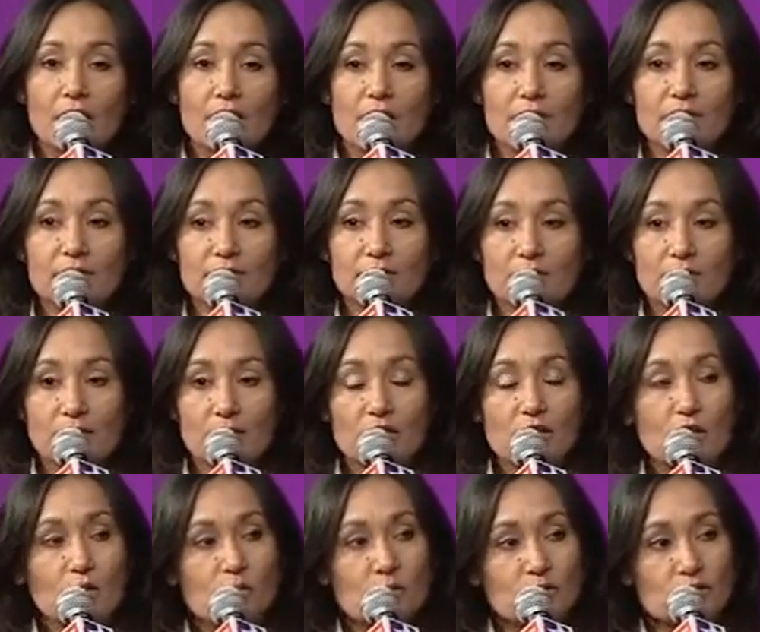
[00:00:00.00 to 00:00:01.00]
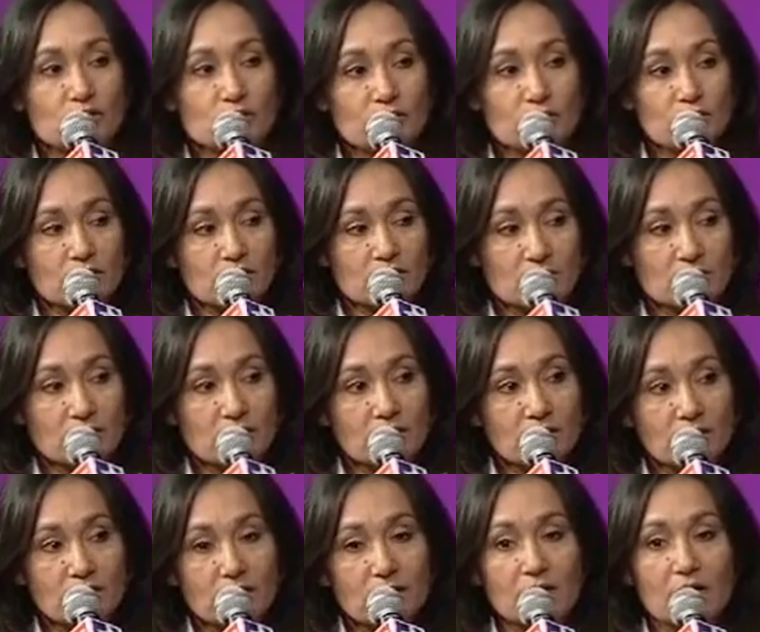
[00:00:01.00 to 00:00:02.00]
the very opportunity
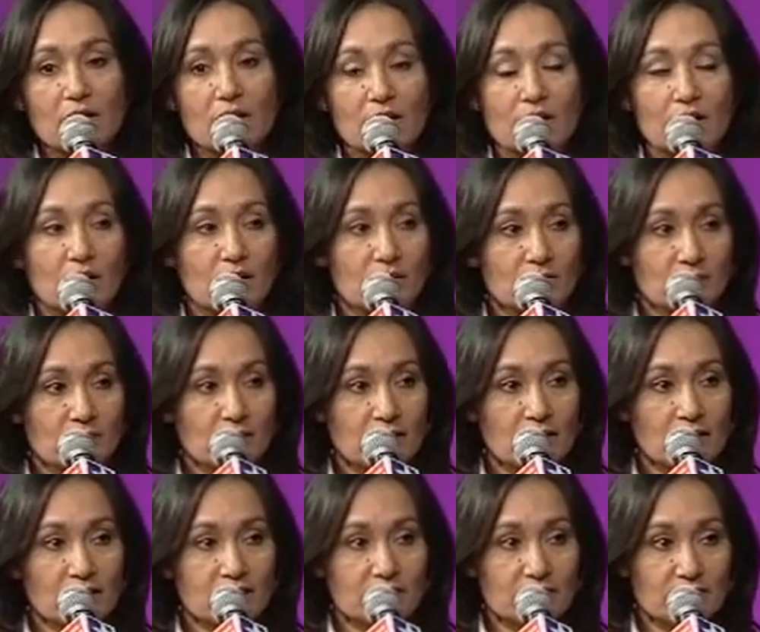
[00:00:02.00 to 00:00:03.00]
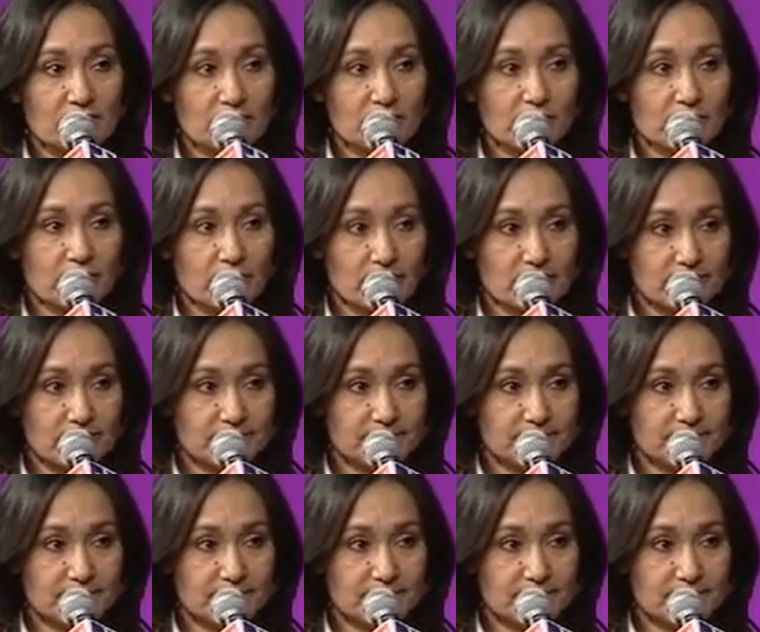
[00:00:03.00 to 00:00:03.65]
of the land of the free.